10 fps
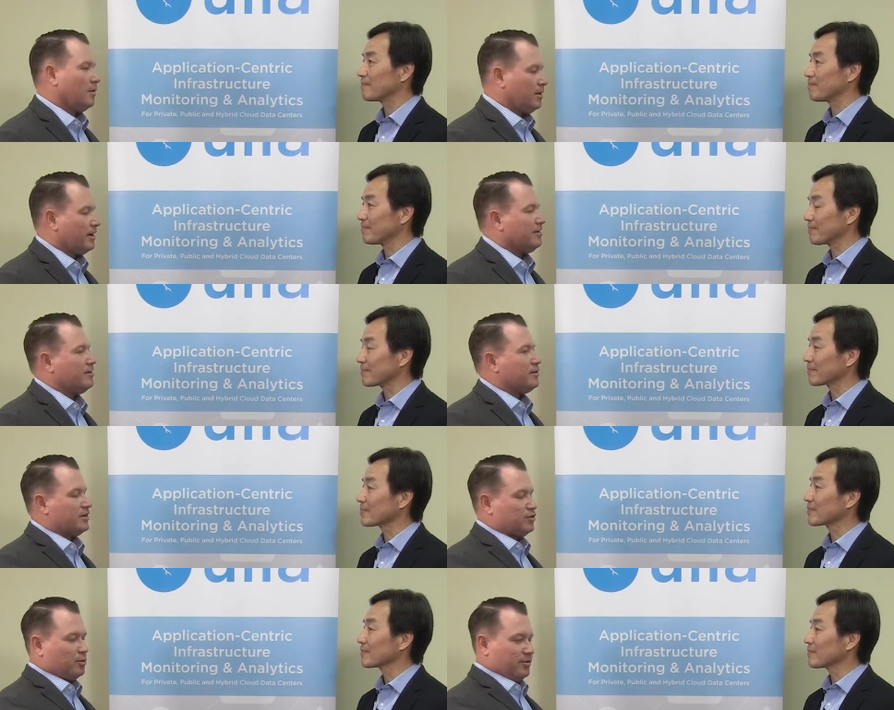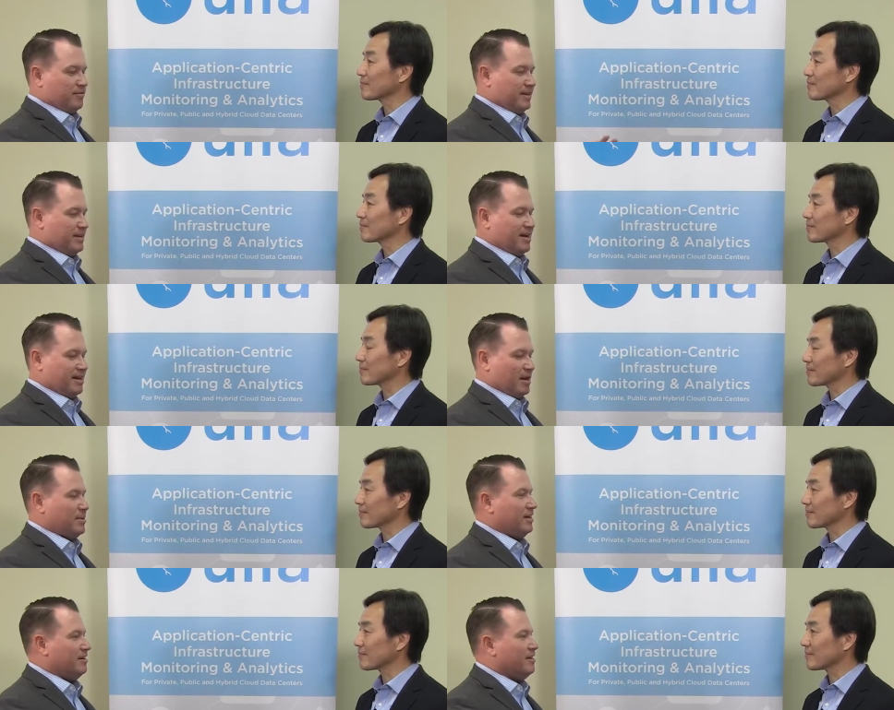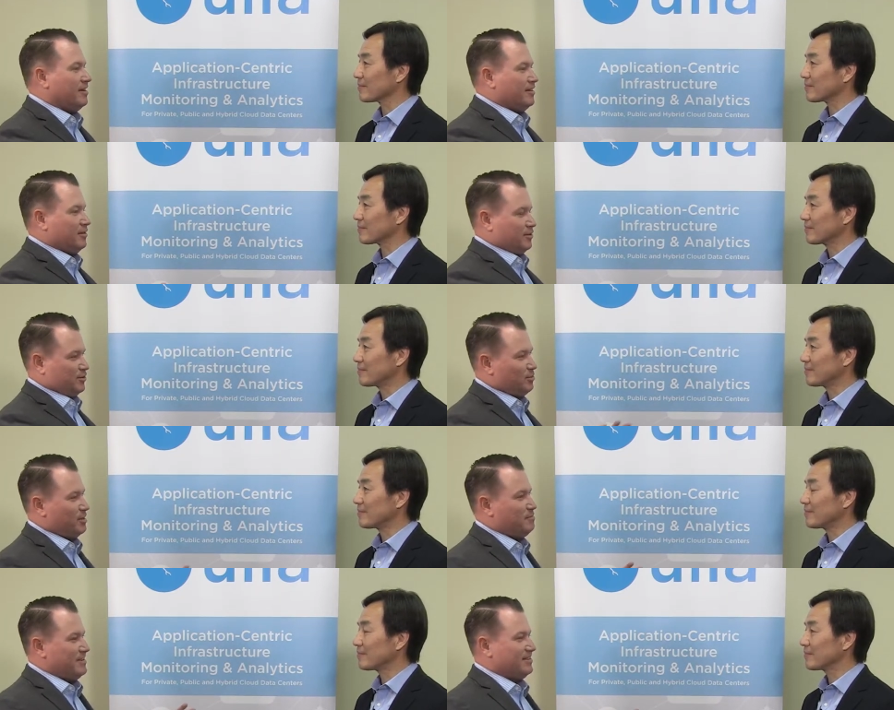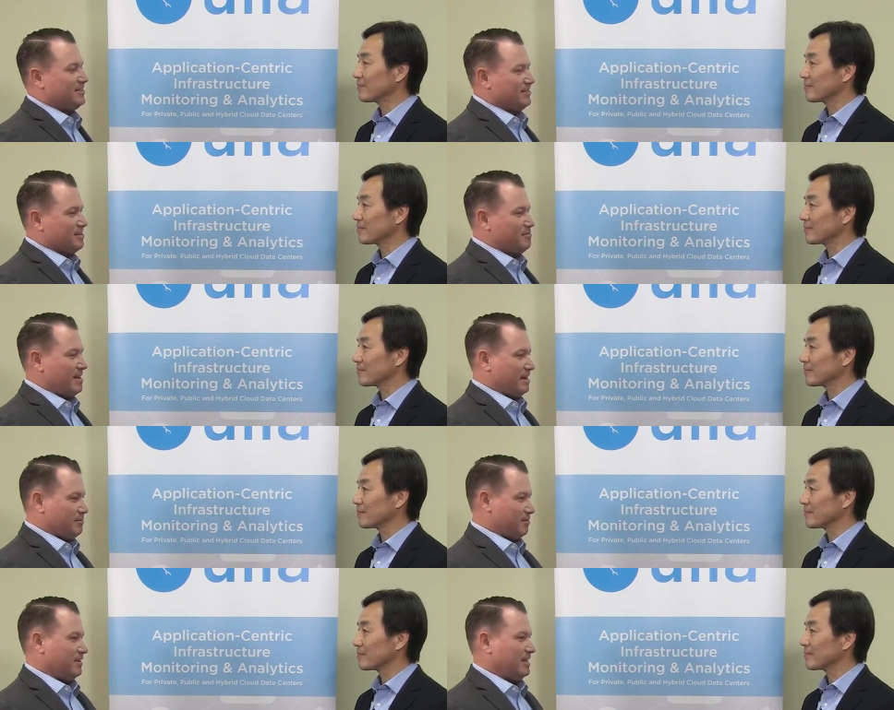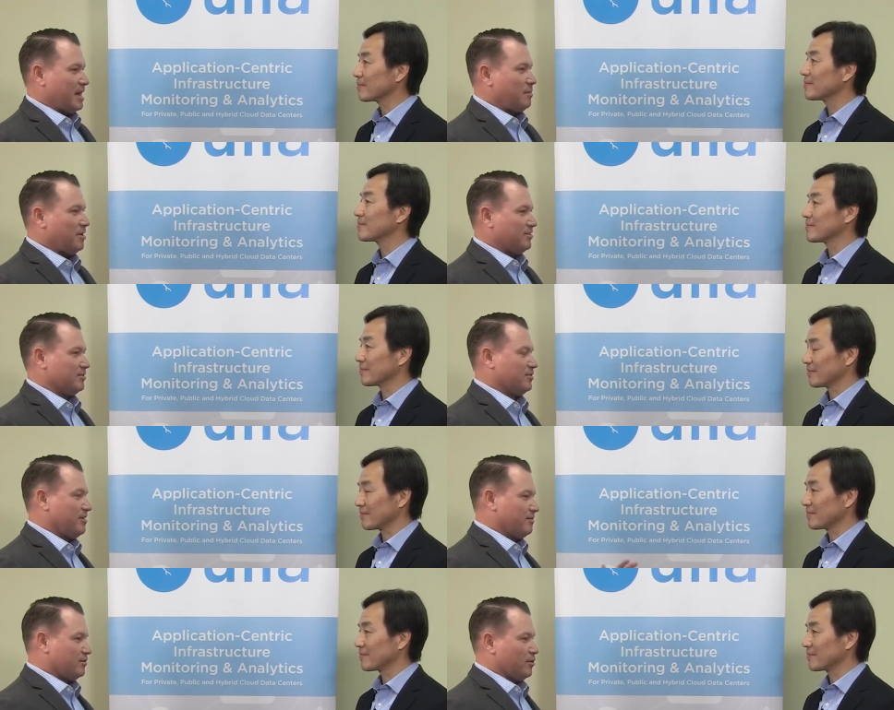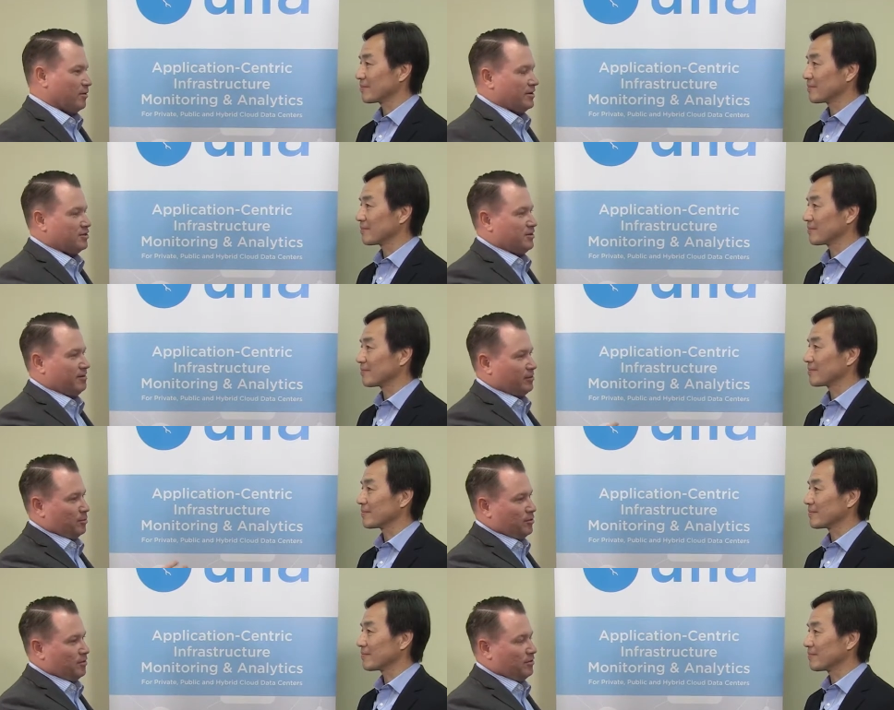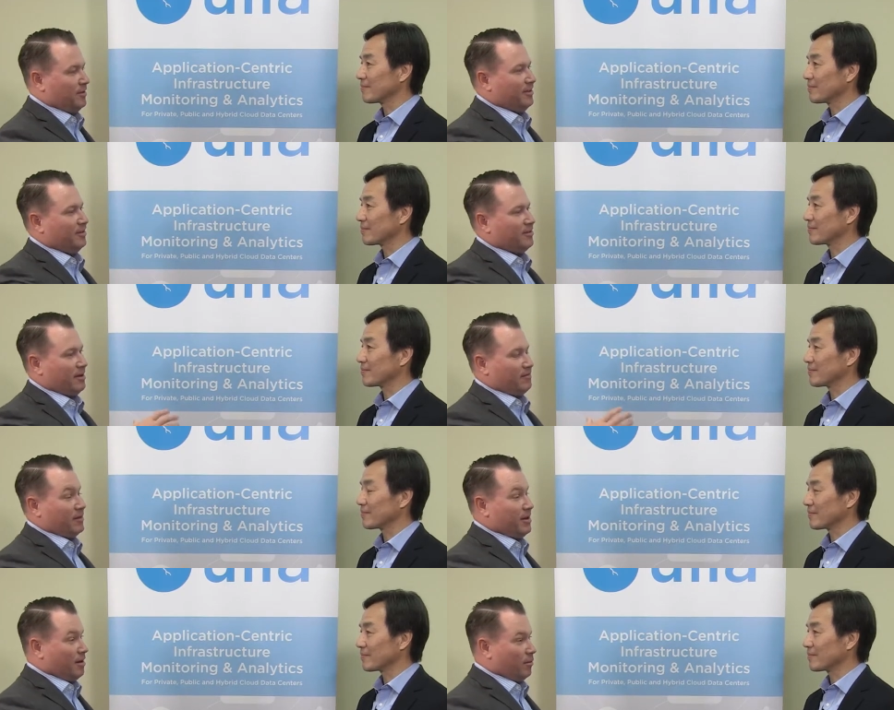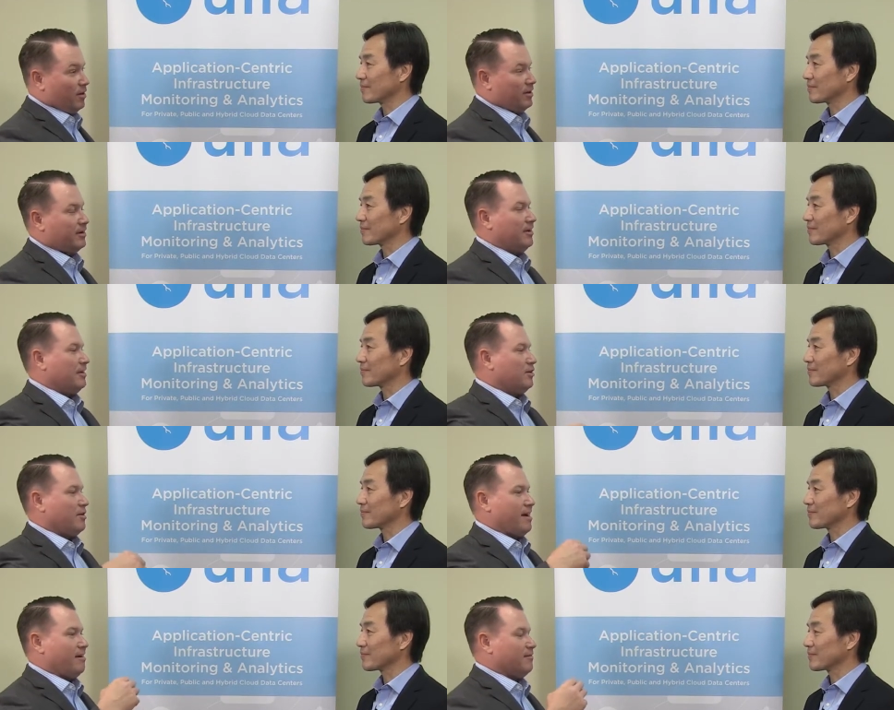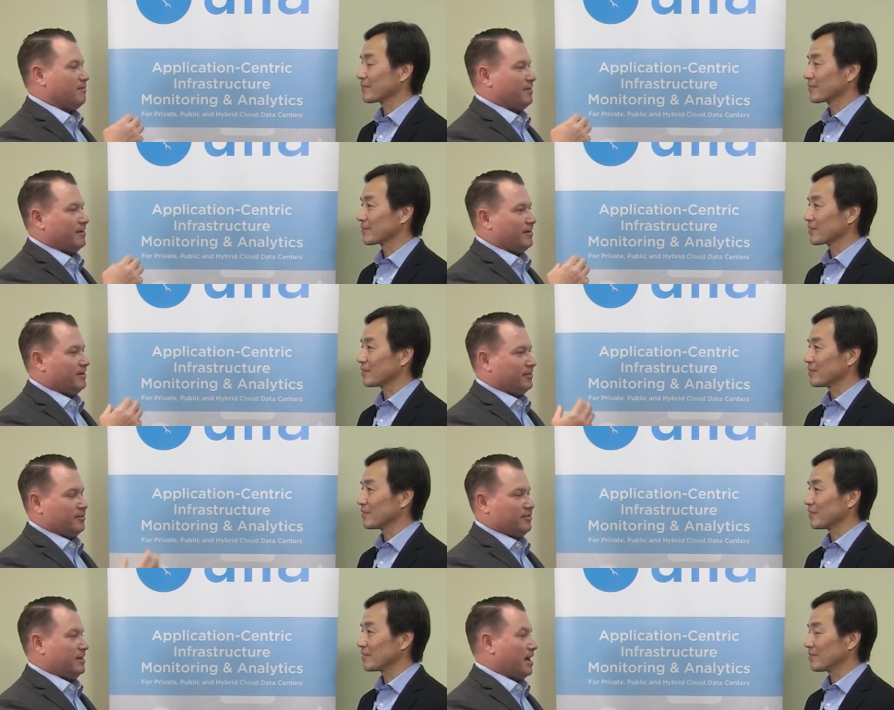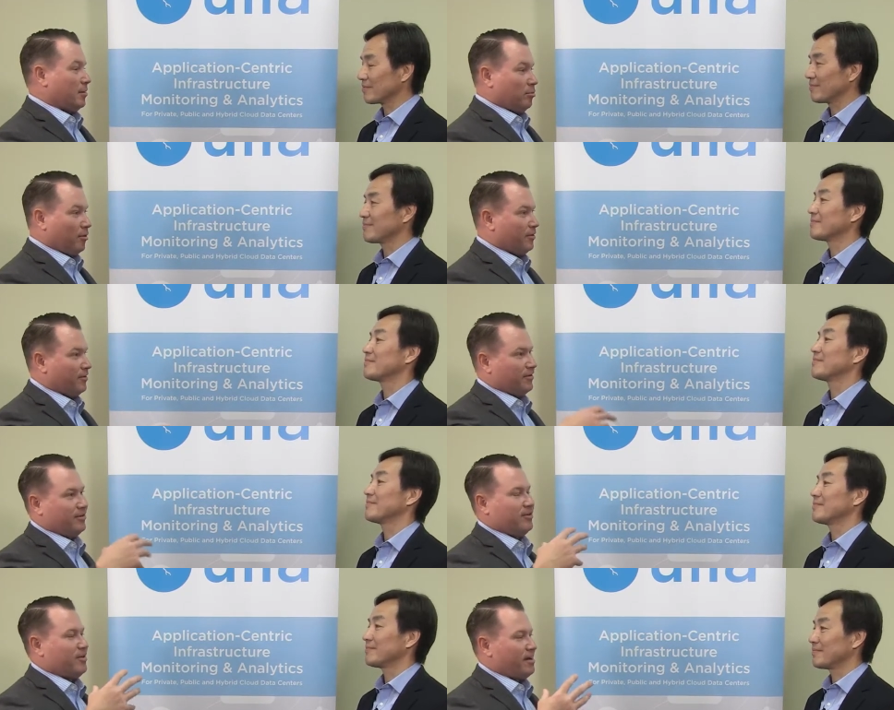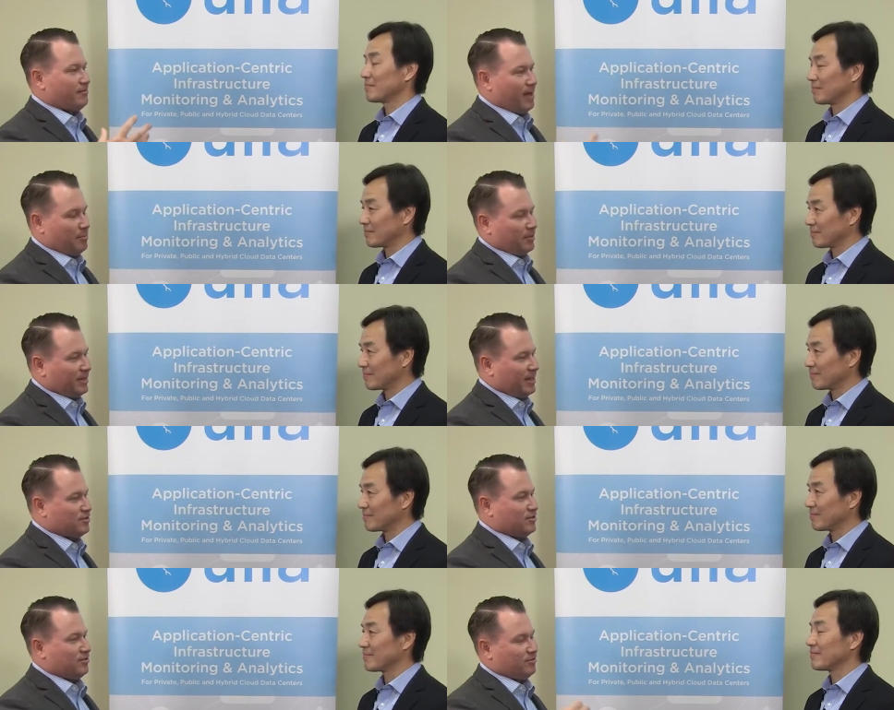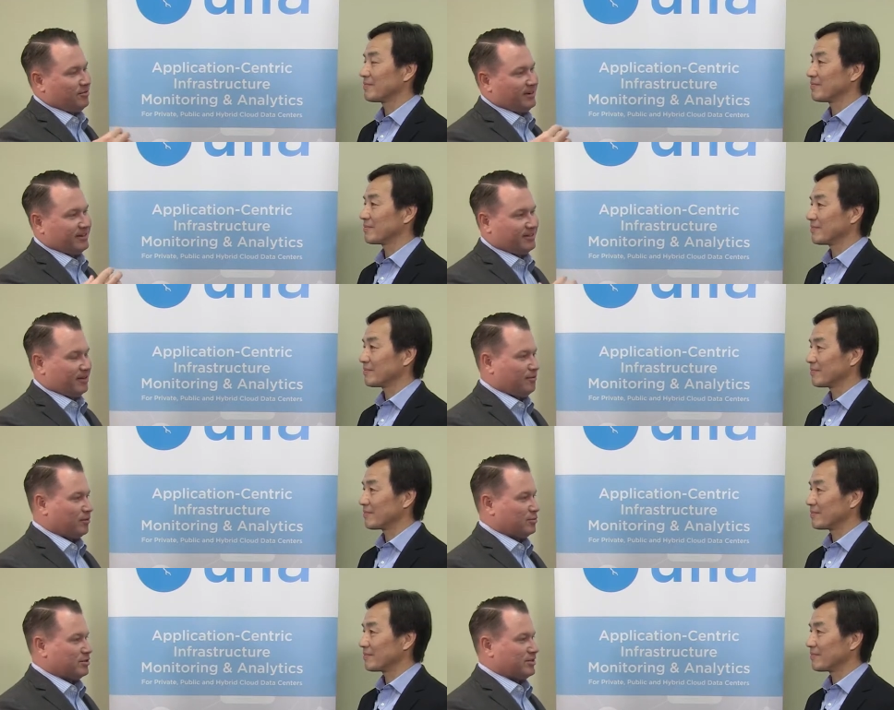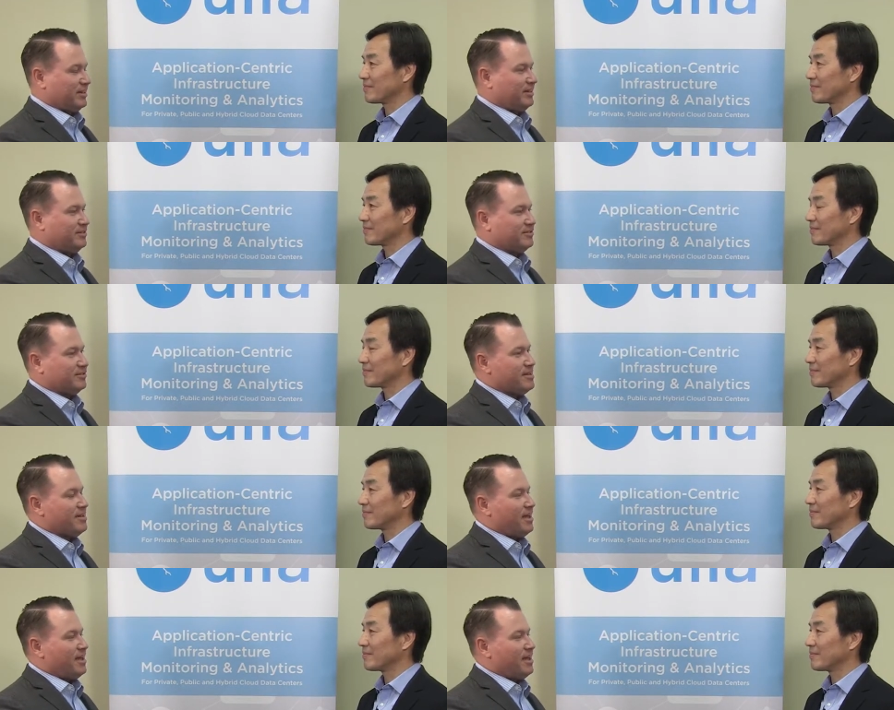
Speaker 1: Okay, okay. So with VDI, I mean, there's so many pieces that make up the VDI puzzle. You have storage, you have compute, you have the network, you have the VDI broker, you have applications running inside virtual machines.